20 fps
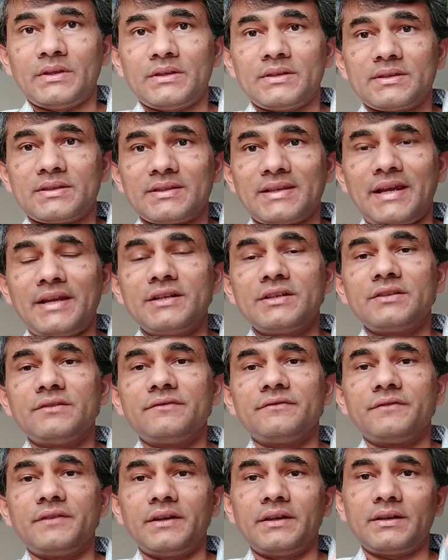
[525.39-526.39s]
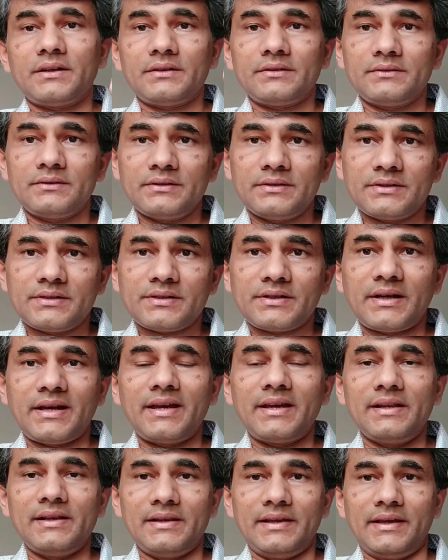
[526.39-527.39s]
scientific
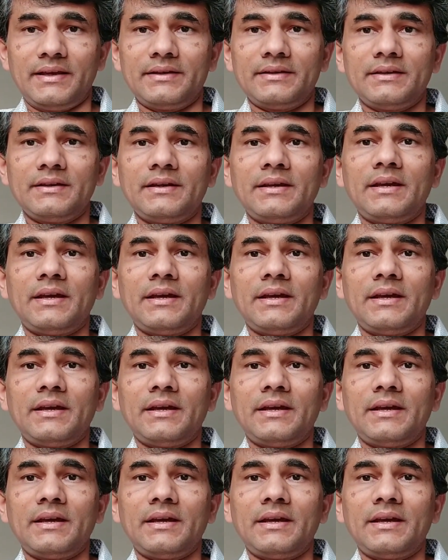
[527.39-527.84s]
trialing